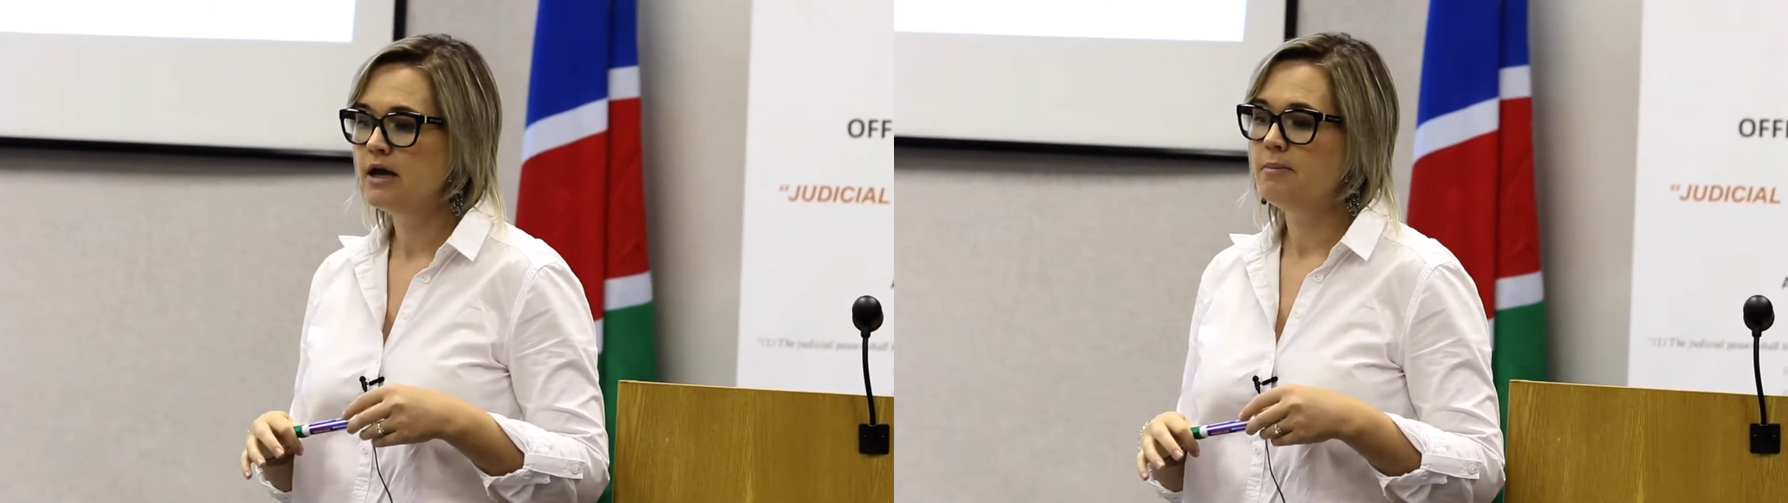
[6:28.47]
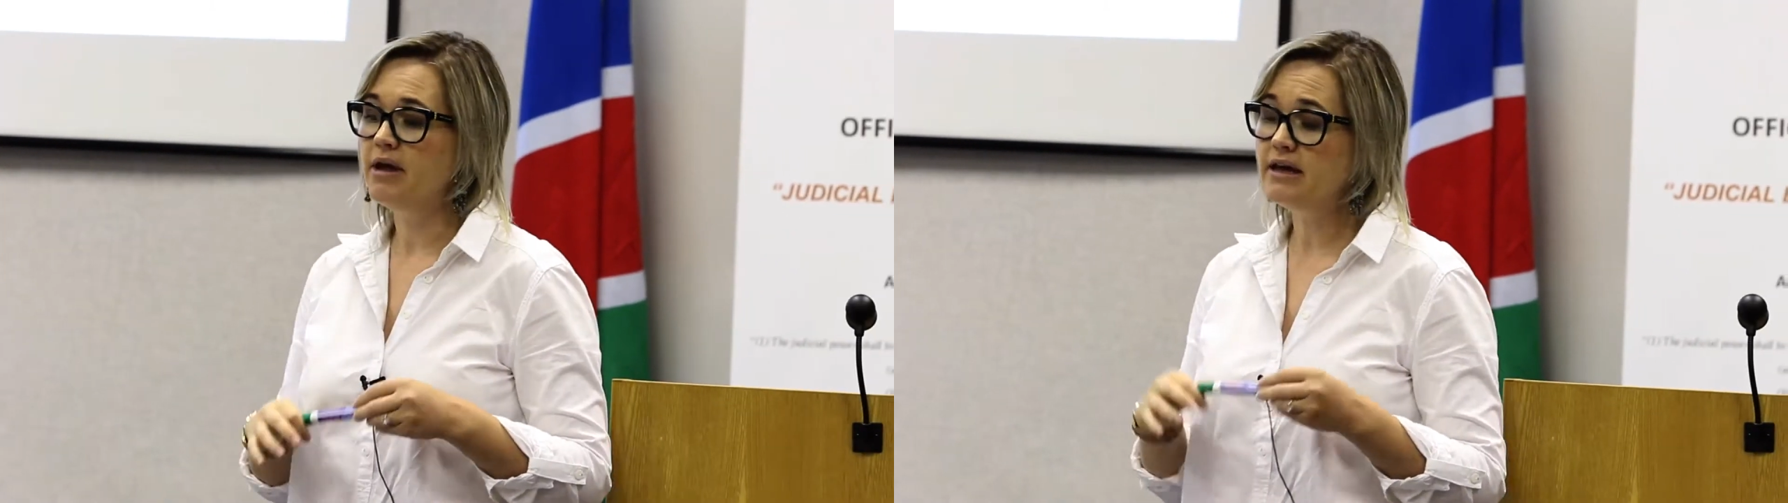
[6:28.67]

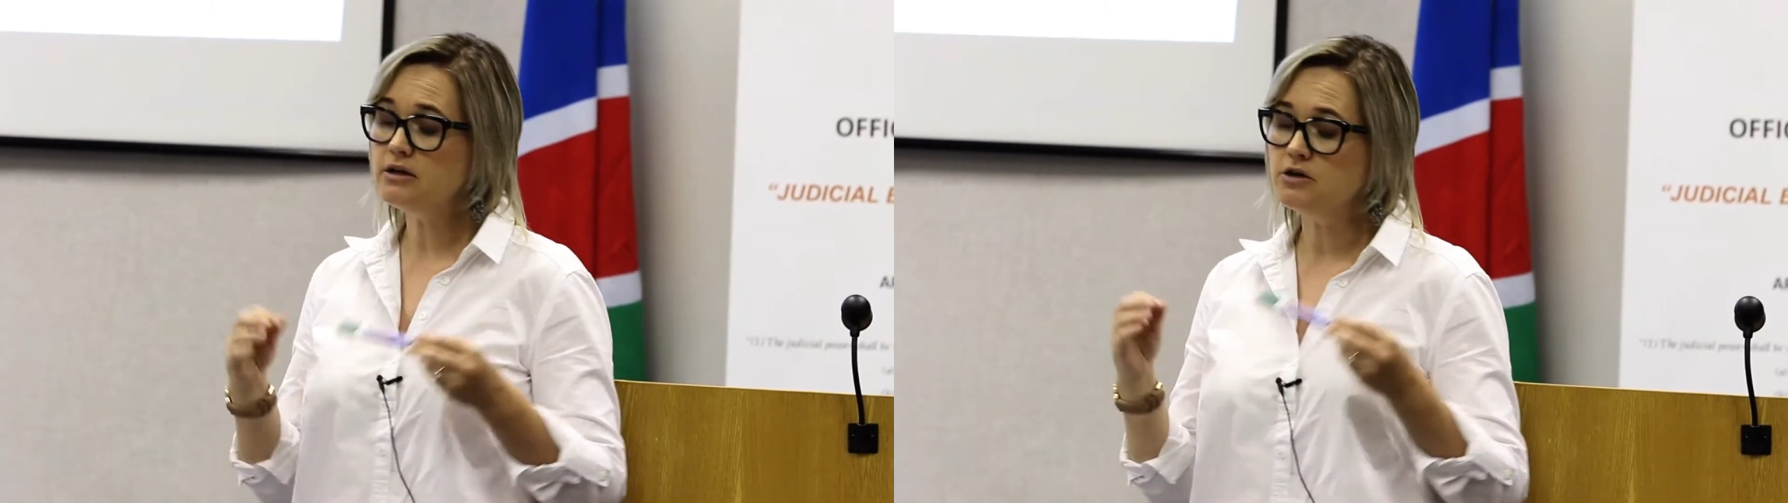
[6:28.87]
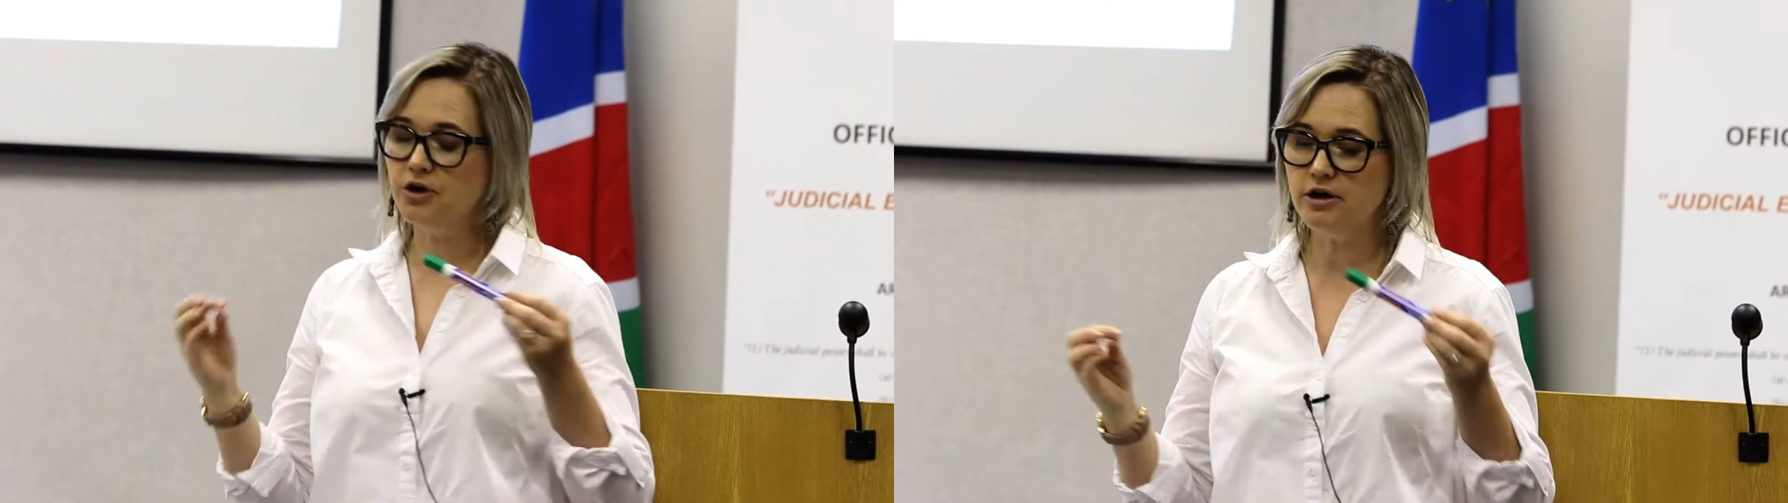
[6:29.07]
make a
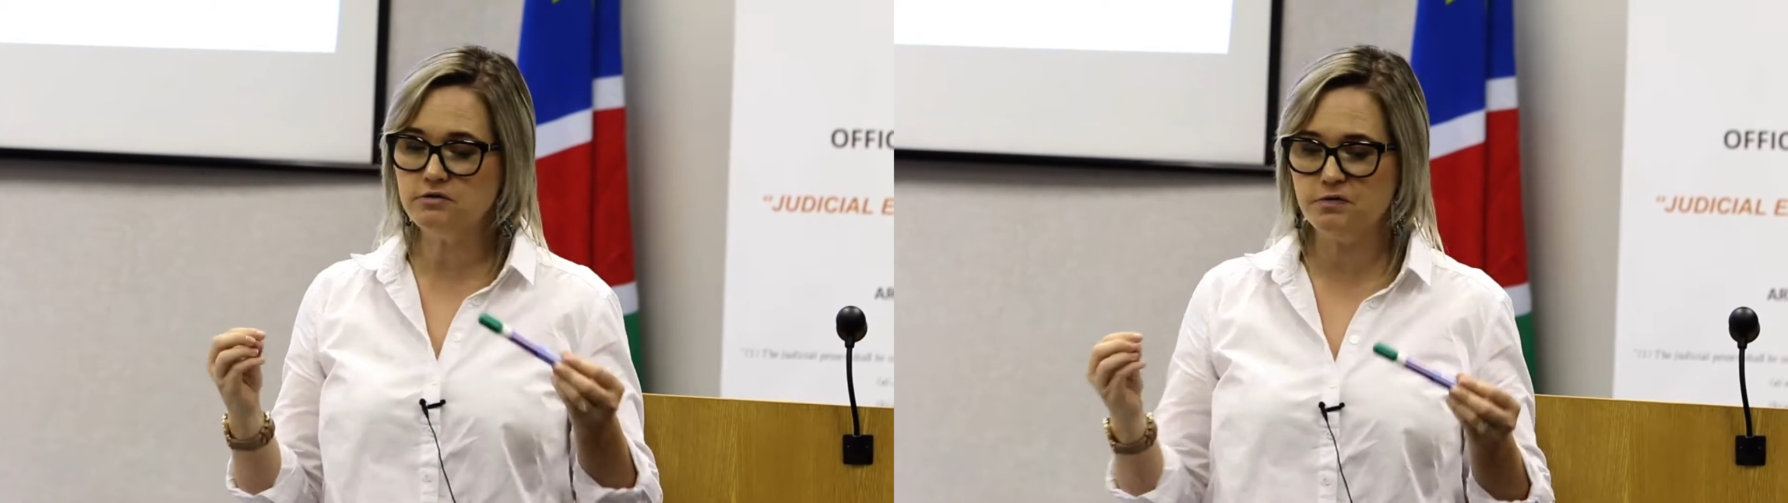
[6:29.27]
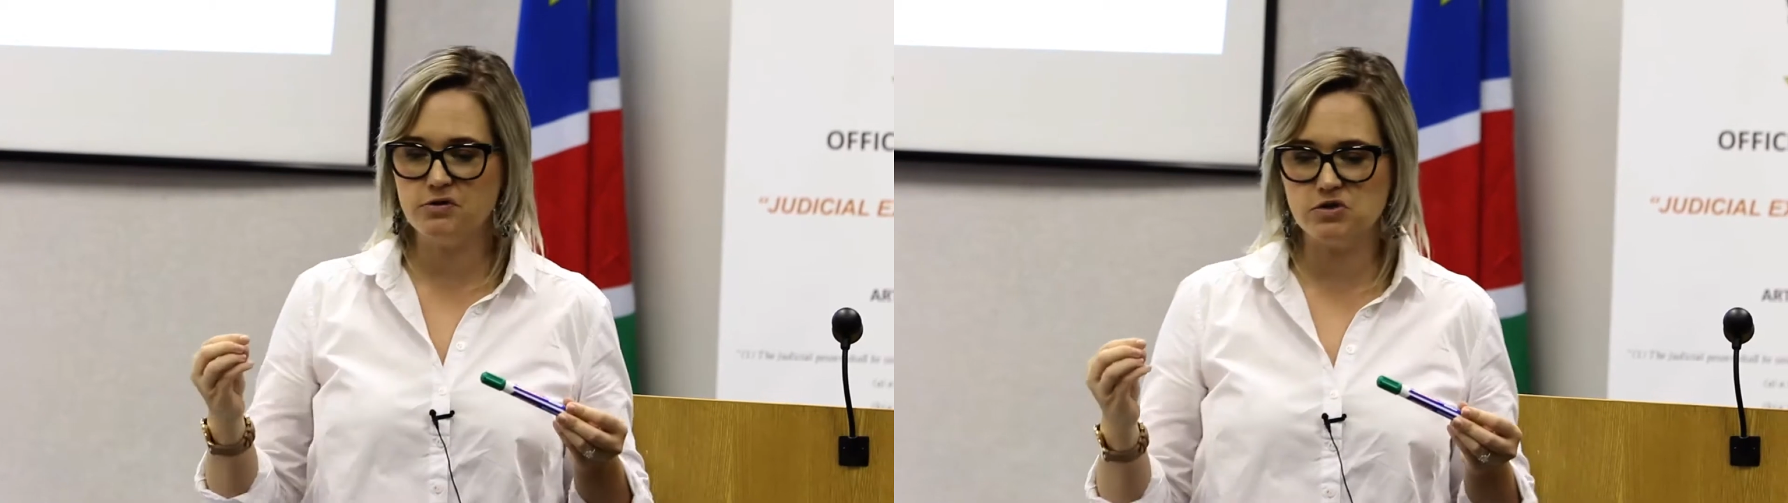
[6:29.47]
note
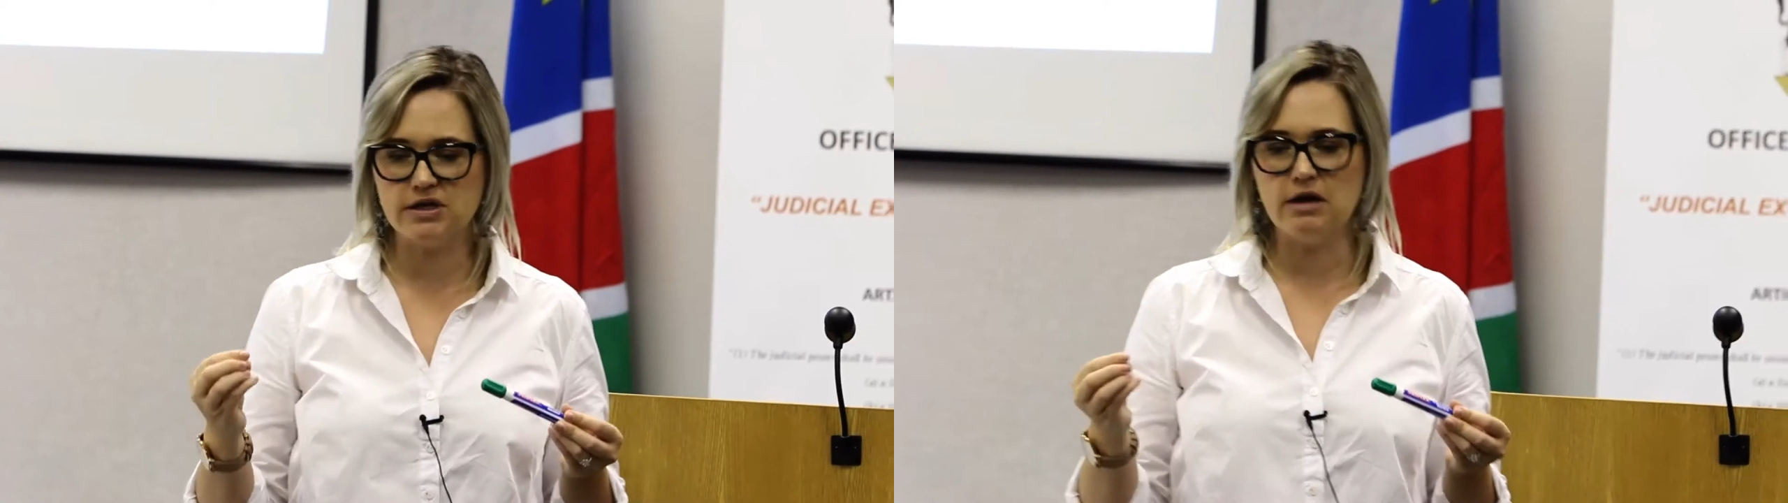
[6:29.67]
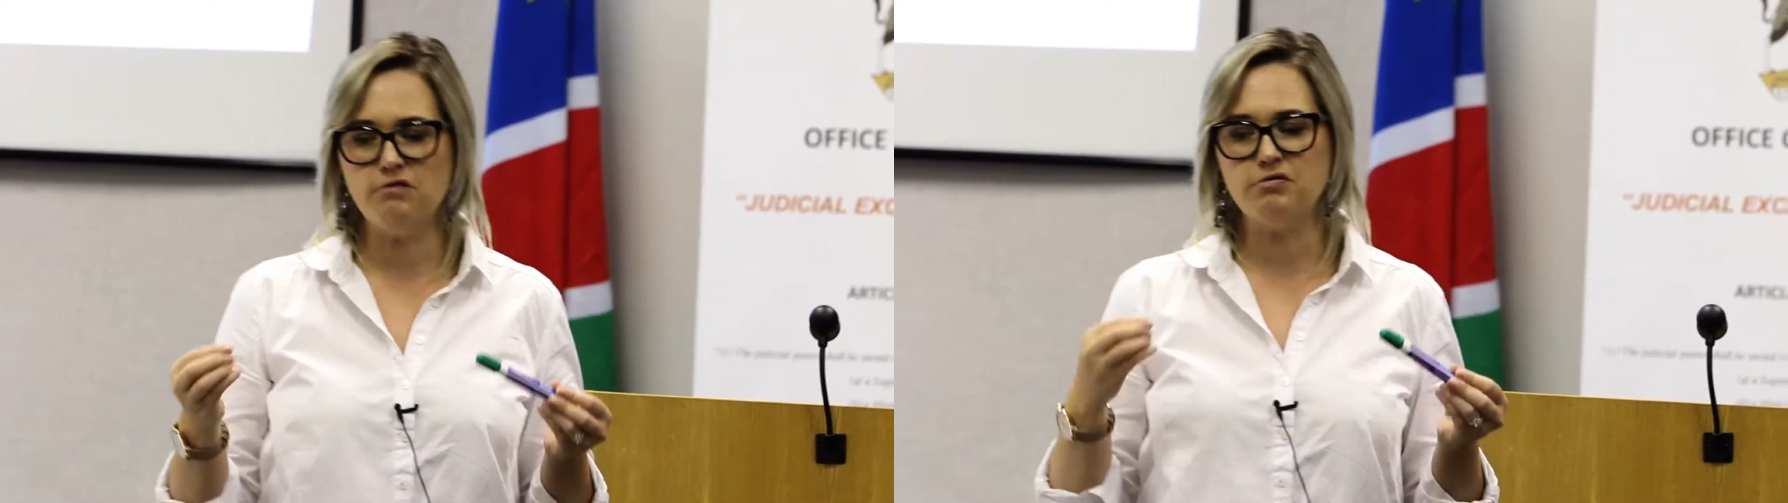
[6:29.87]
for yourself,